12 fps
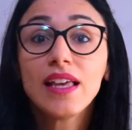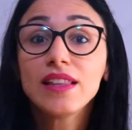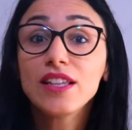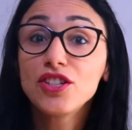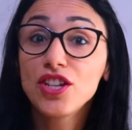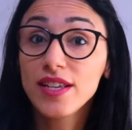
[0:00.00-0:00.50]

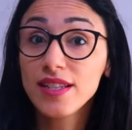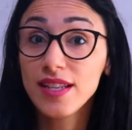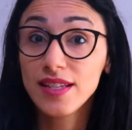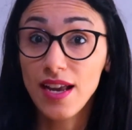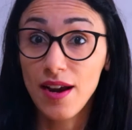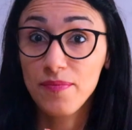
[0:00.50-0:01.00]
The
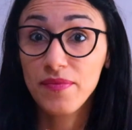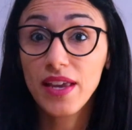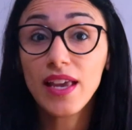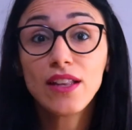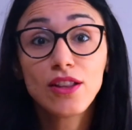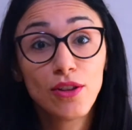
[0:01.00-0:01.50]
chances are
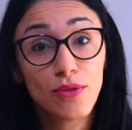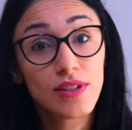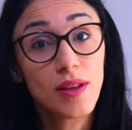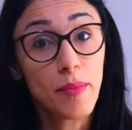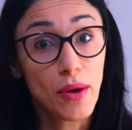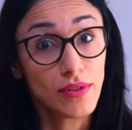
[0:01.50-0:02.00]
it looks
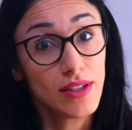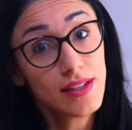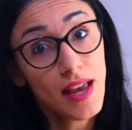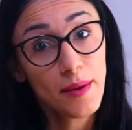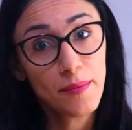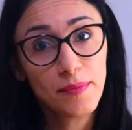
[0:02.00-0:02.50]
about the
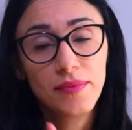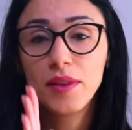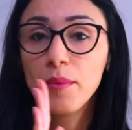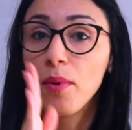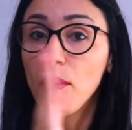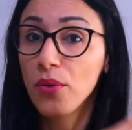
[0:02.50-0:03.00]
same,
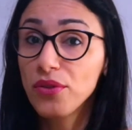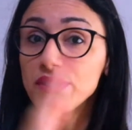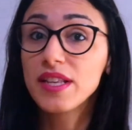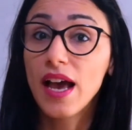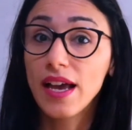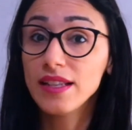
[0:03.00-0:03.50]
the both
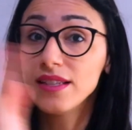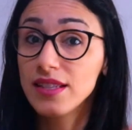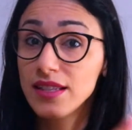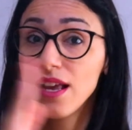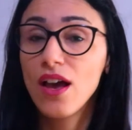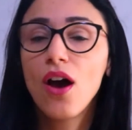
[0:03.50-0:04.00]

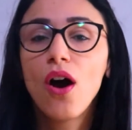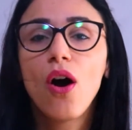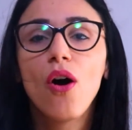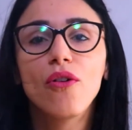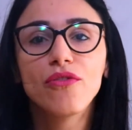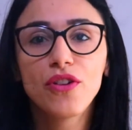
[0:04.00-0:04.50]
sides
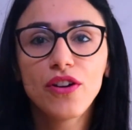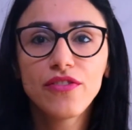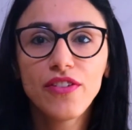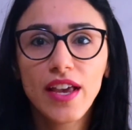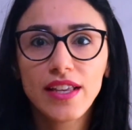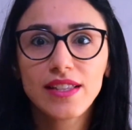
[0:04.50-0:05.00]
of your
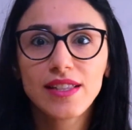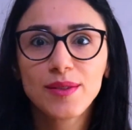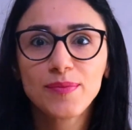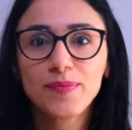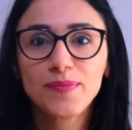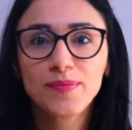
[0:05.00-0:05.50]
face,
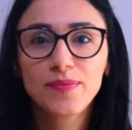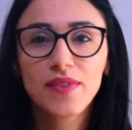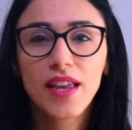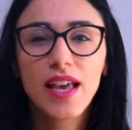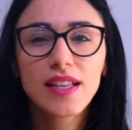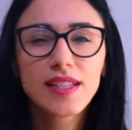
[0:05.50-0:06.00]

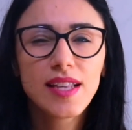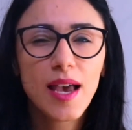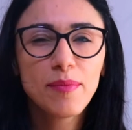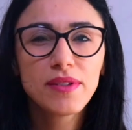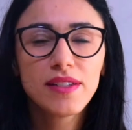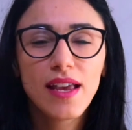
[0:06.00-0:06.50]

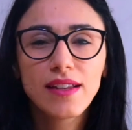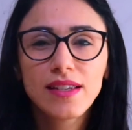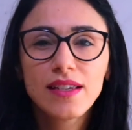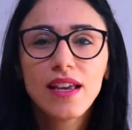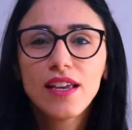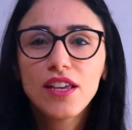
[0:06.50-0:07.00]
except that
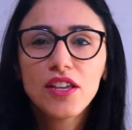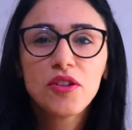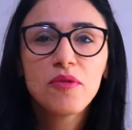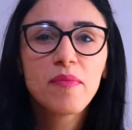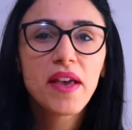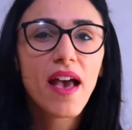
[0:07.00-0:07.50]

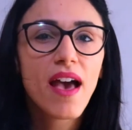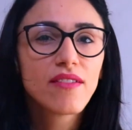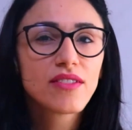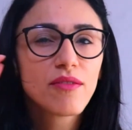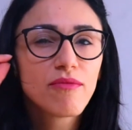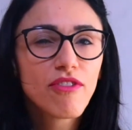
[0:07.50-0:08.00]
you may have
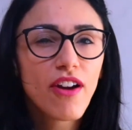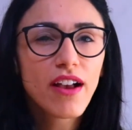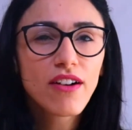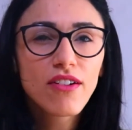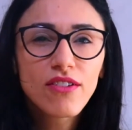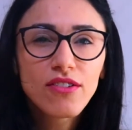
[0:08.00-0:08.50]
some
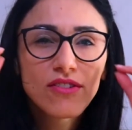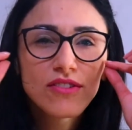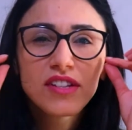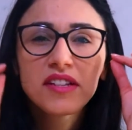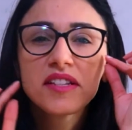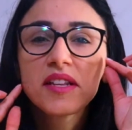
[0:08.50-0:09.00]

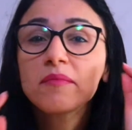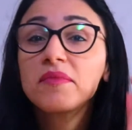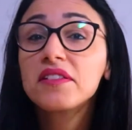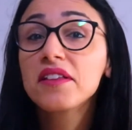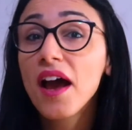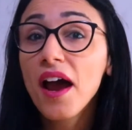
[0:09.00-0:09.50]
freckles and some
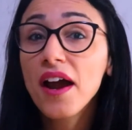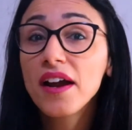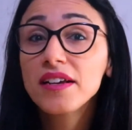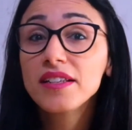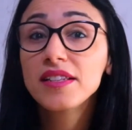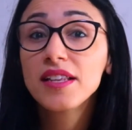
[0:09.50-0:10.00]

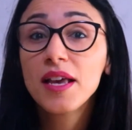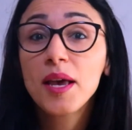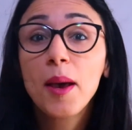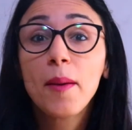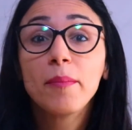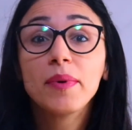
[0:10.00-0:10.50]
scars,
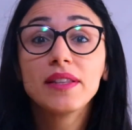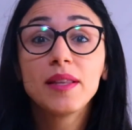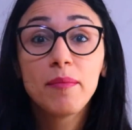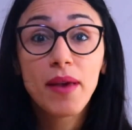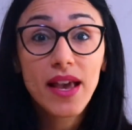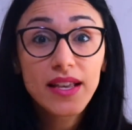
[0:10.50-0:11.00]
but the
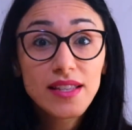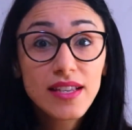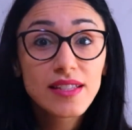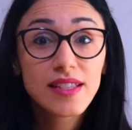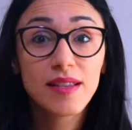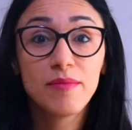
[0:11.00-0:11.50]
basic
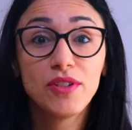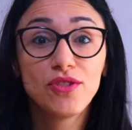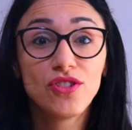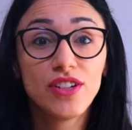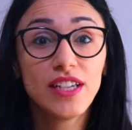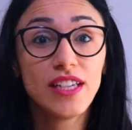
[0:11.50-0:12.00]

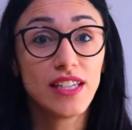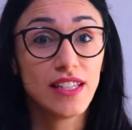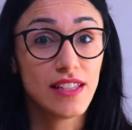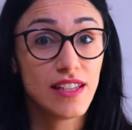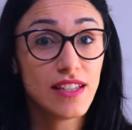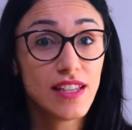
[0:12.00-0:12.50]
symmetry
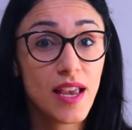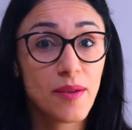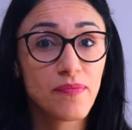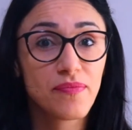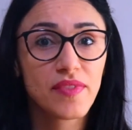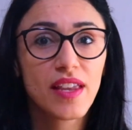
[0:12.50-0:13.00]
is the same.